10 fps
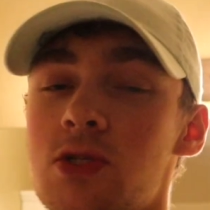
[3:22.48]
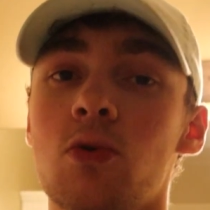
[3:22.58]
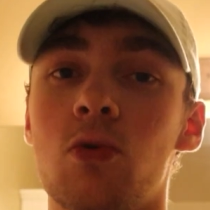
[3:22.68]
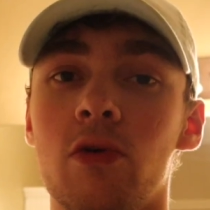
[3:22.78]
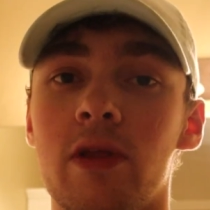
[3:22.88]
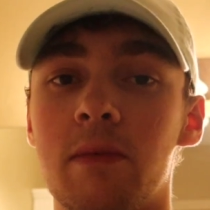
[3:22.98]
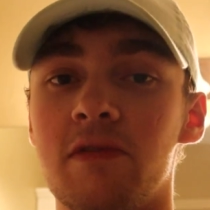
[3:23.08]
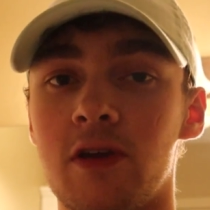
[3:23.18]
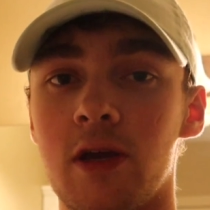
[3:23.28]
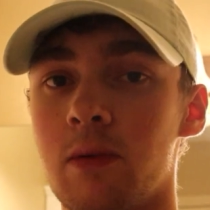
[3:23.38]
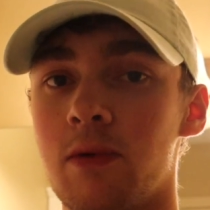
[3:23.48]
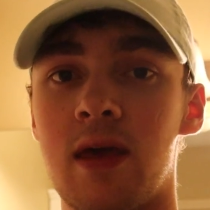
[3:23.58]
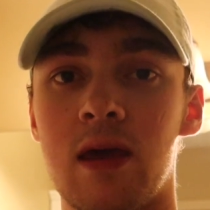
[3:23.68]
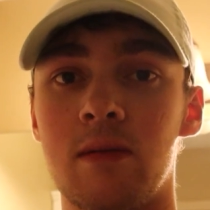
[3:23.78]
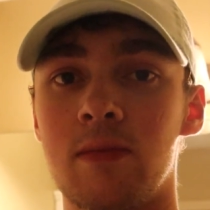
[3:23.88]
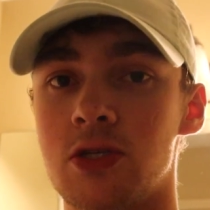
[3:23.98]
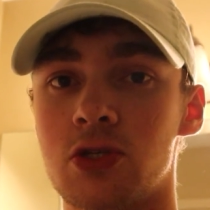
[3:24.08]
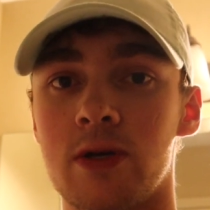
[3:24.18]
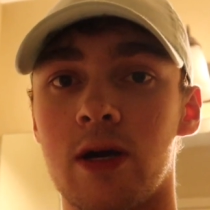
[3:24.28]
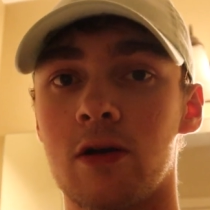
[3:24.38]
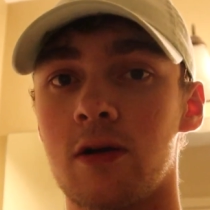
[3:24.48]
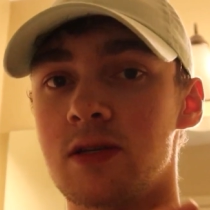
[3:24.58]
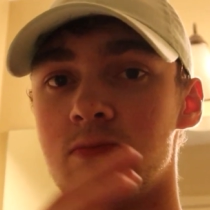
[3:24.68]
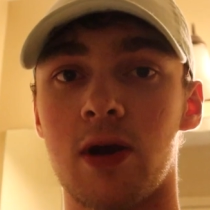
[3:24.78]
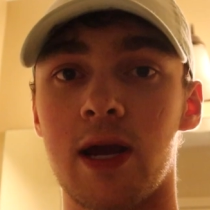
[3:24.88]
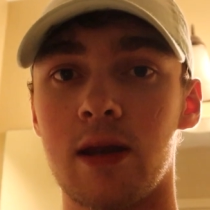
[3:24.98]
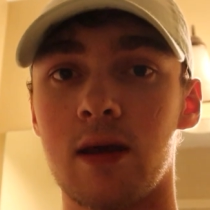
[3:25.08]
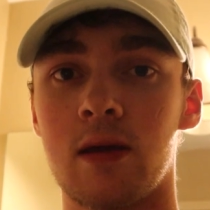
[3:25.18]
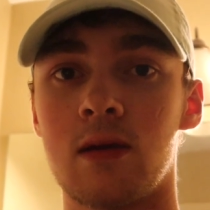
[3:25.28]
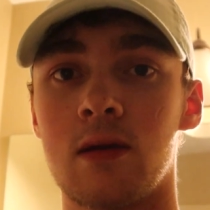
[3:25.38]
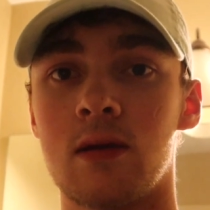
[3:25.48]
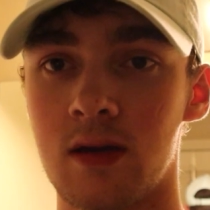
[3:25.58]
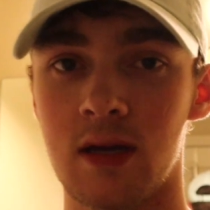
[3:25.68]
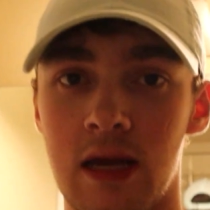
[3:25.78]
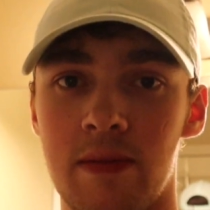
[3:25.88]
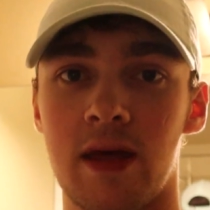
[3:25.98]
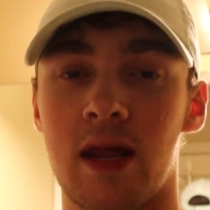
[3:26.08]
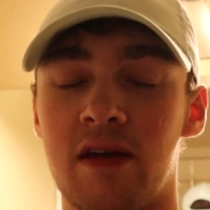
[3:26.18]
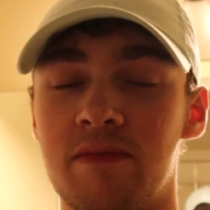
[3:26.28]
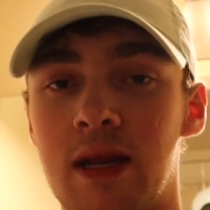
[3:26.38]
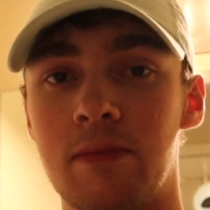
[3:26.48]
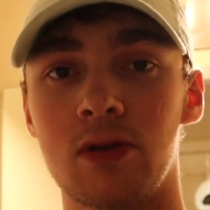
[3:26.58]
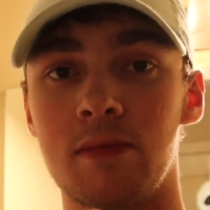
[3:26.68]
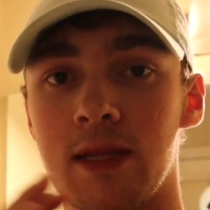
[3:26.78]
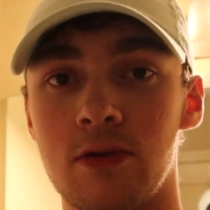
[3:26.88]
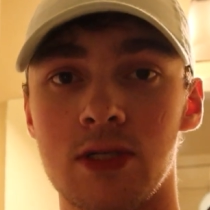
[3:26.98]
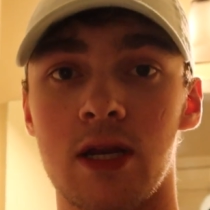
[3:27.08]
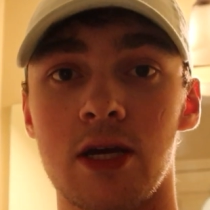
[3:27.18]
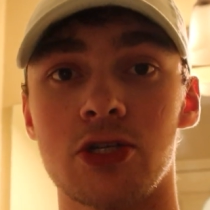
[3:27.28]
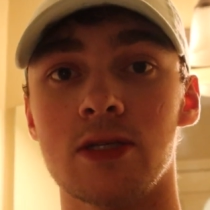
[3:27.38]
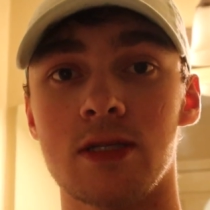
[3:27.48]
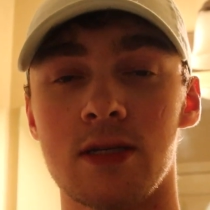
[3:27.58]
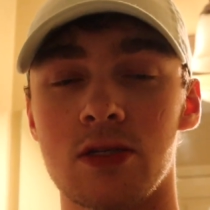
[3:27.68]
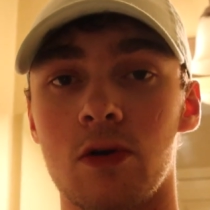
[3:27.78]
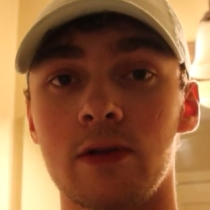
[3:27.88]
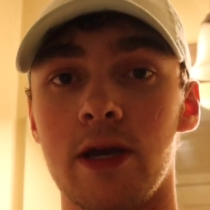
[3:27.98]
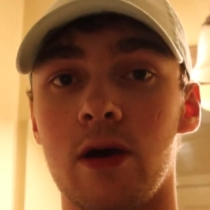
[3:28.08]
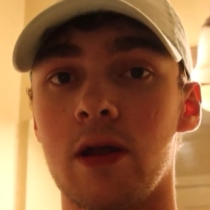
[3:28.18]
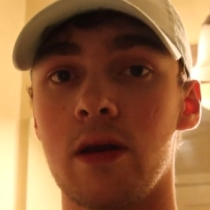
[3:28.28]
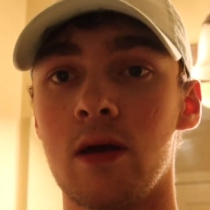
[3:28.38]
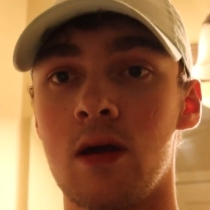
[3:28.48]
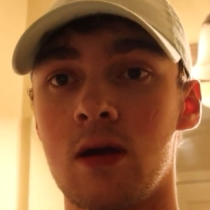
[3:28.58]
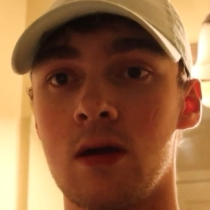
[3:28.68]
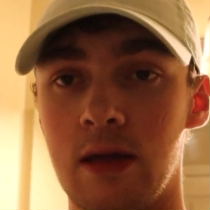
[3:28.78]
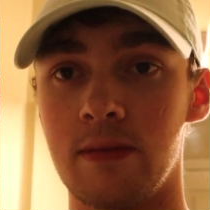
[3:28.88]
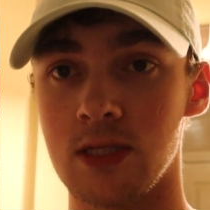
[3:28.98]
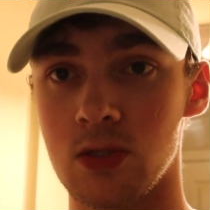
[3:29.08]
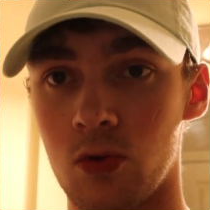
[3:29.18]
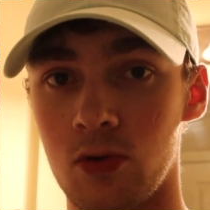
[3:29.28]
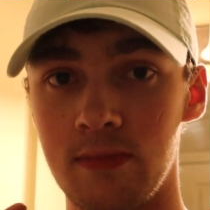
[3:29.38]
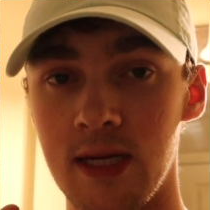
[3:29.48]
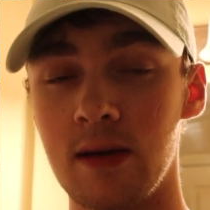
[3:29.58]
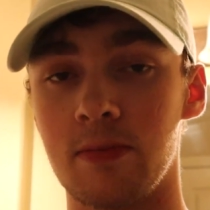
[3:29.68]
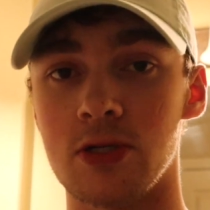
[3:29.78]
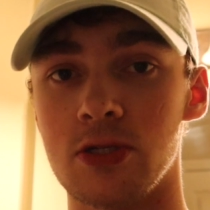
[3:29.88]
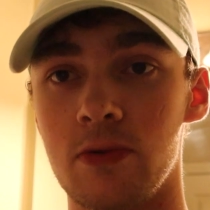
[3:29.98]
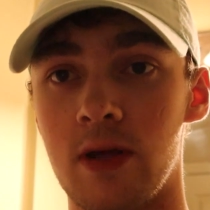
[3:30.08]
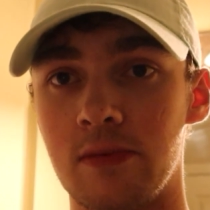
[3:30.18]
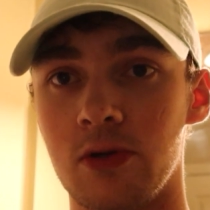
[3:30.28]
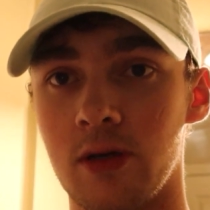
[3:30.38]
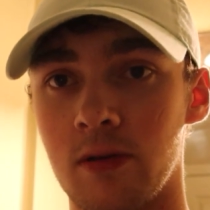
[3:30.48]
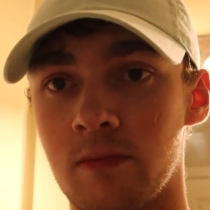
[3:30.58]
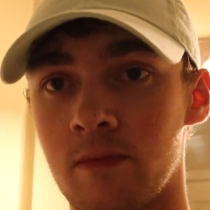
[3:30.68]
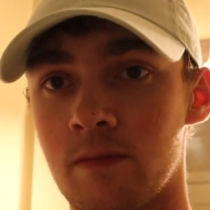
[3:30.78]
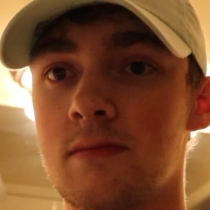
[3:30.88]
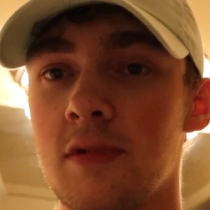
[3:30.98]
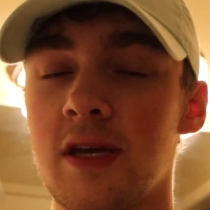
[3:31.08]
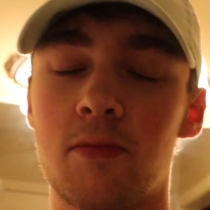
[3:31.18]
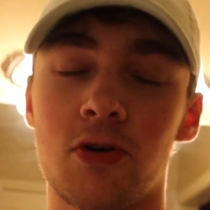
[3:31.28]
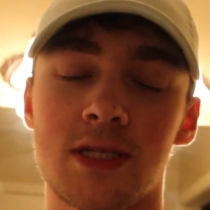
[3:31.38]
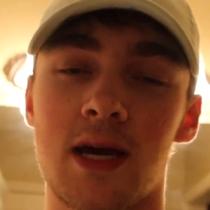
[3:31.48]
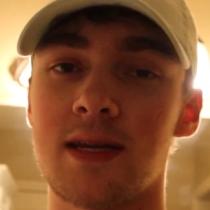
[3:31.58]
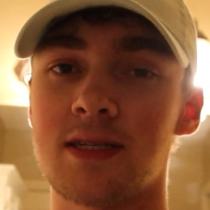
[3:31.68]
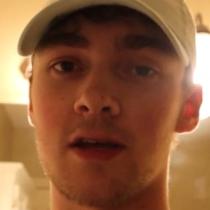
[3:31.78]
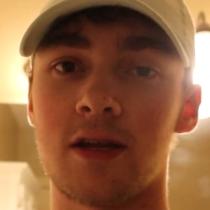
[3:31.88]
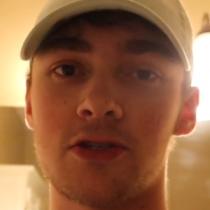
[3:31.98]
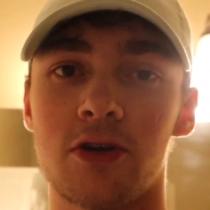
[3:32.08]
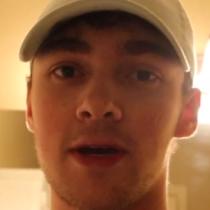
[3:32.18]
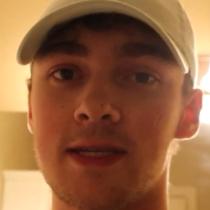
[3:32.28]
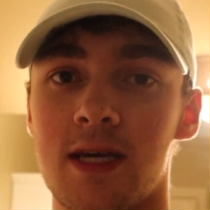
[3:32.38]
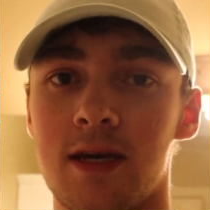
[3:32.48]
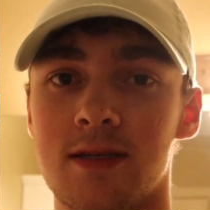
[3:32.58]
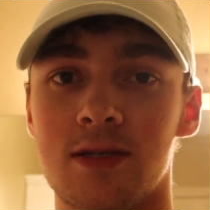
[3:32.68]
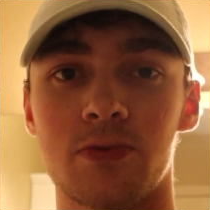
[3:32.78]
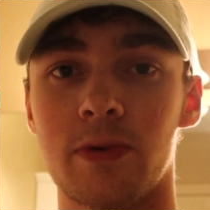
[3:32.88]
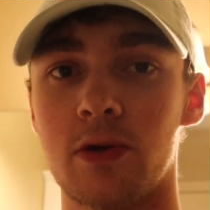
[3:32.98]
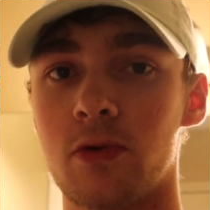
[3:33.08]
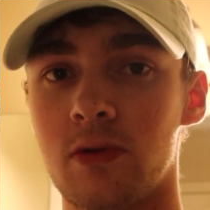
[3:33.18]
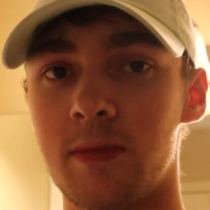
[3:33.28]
It's so cool that I'm affiliated with him and Street Hunter, his brand, and that I've been able to make those connections this early on in this whole media pursuit that I'm doing. But yeah boys, I just thought I'd show you guys that because it's really cool